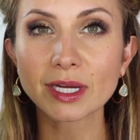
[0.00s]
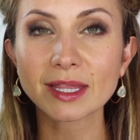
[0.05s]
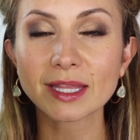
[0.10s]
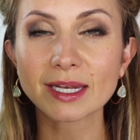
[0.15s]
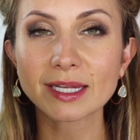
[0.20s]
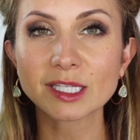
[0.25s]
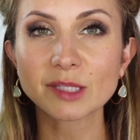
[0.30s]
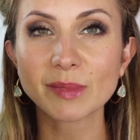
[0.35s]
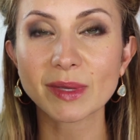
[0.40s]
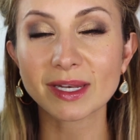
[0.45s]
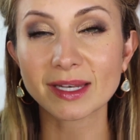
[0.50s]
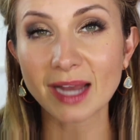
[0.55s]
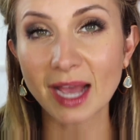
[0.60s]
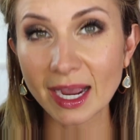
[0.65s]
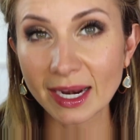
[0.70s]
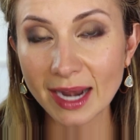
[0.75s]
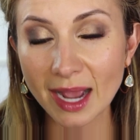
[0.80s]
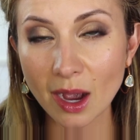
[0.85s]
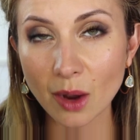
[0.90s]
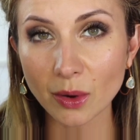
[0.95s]
that it's been
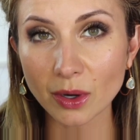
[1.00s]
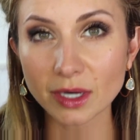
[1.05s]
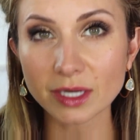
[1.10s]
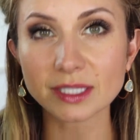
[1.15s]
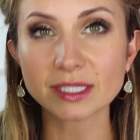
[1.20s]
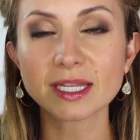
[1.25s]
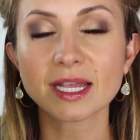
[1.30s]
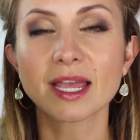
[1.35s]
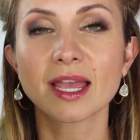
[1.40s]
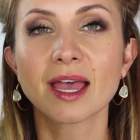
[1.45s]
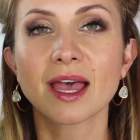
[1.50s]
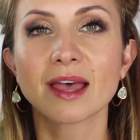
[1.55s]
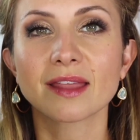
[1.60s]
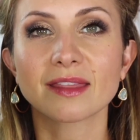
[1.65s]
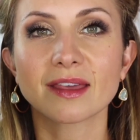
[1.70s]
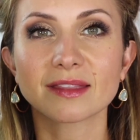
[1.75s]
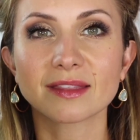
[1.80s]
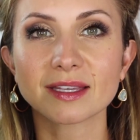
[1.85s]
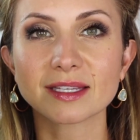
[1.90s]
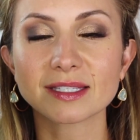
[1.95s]
9 hours,
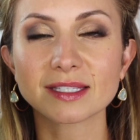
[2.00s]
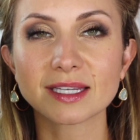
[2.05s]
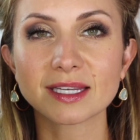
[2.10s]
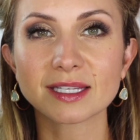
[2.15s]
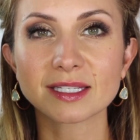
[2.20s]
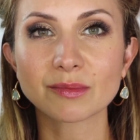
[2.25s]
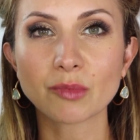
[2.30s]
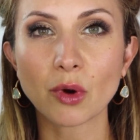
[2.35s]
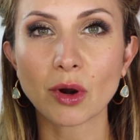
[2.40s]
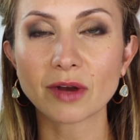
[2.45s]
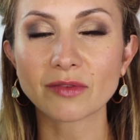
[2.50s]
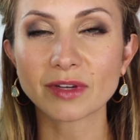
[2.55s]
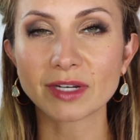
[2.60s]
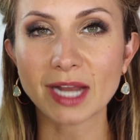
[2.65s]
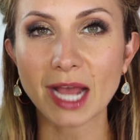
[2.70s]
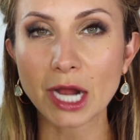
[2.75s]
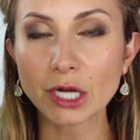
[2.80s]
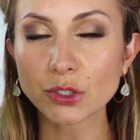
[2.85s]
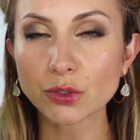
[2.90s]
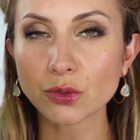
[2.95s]
that this is more of
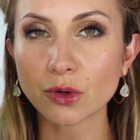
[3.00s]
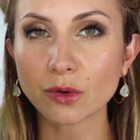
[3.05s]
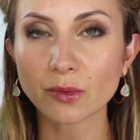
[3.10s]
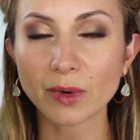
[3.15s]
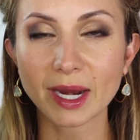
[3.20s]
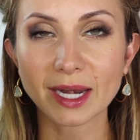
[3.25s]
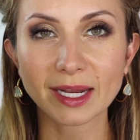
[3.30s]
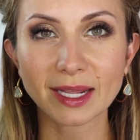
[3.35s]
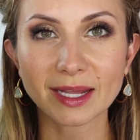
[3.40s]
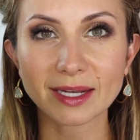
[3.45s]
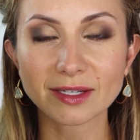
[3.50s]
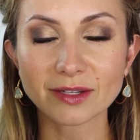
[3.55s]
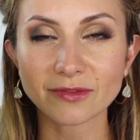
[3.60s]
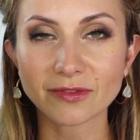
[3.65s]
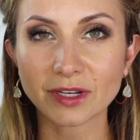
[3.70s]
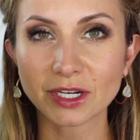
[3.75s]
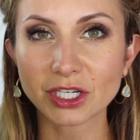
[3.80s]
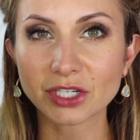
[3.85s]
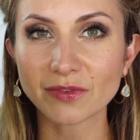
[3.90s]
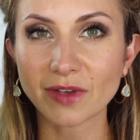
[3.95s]
a natural radiant
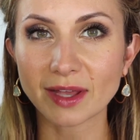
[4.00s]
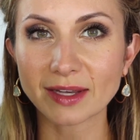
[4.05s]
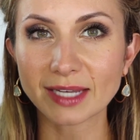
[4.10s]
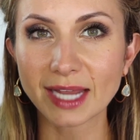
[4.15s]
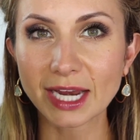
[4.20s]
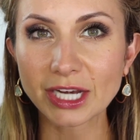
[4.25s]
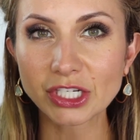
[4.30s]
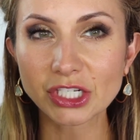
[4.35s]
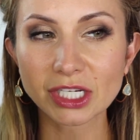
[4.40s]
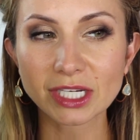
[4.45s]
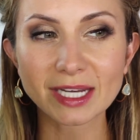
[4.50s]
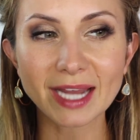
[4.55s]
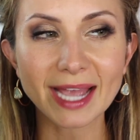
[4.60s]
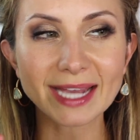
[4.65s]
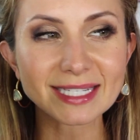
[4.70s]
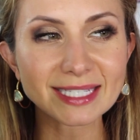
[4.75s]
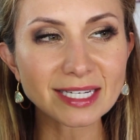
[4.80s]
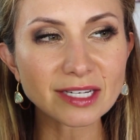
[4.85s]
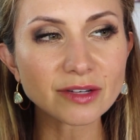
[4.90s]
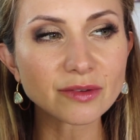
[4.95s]
finish foundation.
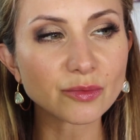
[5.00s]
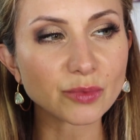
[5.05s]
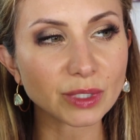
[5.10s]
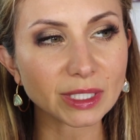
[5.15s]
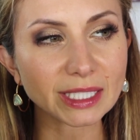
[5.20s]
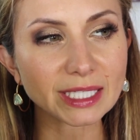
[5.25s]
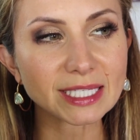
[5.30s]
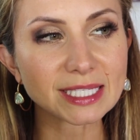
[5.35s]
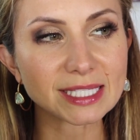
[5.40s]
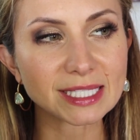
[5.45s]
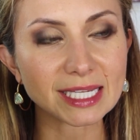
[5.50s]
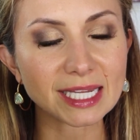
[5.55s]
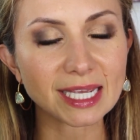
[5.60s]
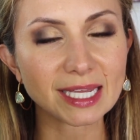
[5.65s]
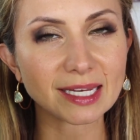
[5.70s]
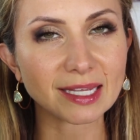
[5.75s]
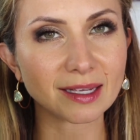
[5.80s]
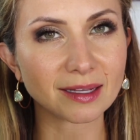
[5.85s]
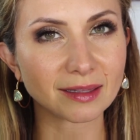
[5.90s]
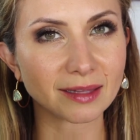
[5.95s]
I didn't really see
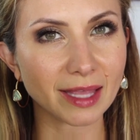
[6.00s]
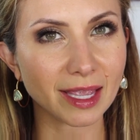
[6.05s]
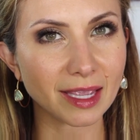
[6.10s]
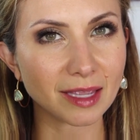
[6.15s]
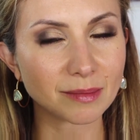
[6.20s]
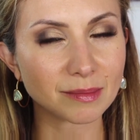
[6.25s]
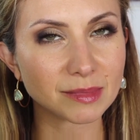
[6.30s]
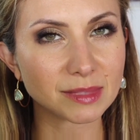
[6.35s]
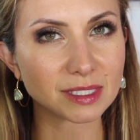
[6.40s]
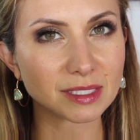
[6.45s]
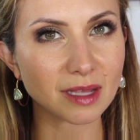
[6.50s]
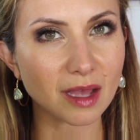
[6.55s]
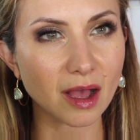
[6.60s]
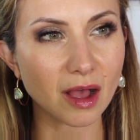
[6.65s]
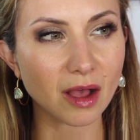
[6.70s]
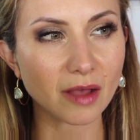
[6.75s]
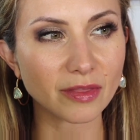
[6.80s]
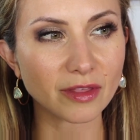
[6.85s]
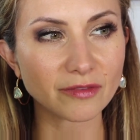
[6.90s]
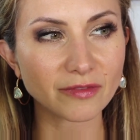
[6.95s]
any claims
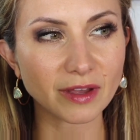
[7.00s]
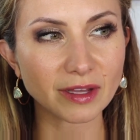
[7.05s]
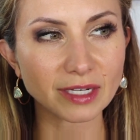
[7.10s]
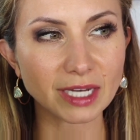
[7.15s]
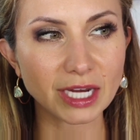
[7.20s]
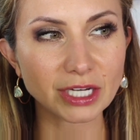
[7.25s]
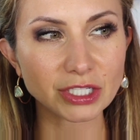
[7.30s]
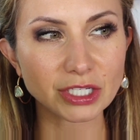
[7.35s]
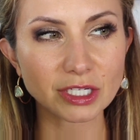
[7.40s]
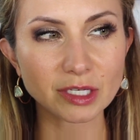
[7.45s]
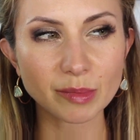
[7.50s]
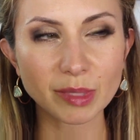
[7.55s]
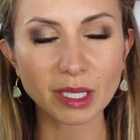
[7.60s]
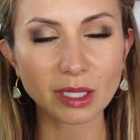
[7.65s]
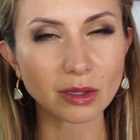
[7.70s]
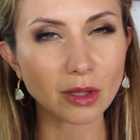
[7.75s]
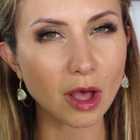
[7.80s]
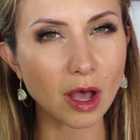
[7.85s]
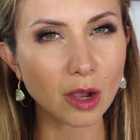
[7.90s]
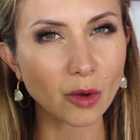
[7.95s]
on the foundation to be
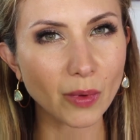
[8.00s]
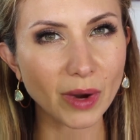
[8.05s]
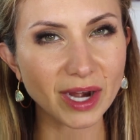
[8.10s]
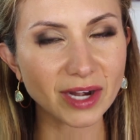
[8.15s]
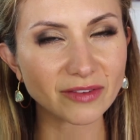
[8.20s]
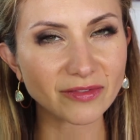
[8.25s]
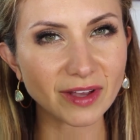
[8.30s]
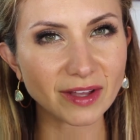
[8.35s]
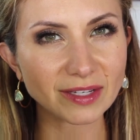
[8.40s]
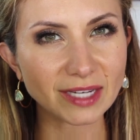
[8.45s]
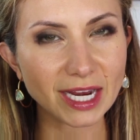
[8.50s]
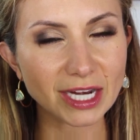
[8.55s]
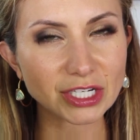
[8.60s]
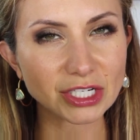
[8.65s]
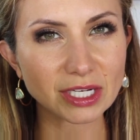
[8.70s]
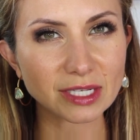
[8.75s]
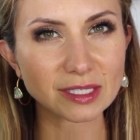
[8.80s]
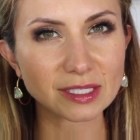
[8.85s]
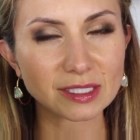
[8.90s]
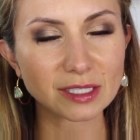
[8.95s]
a long wearing
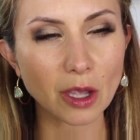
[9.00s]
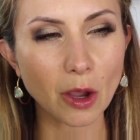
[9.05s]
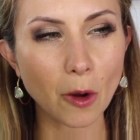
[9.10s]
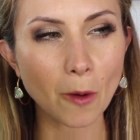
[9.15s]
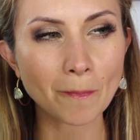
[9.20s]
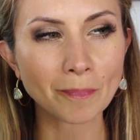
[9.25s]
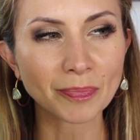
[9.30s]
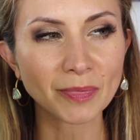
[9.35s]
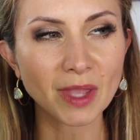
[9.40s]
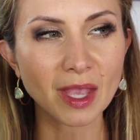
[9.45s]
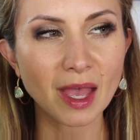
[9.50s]
foundation, so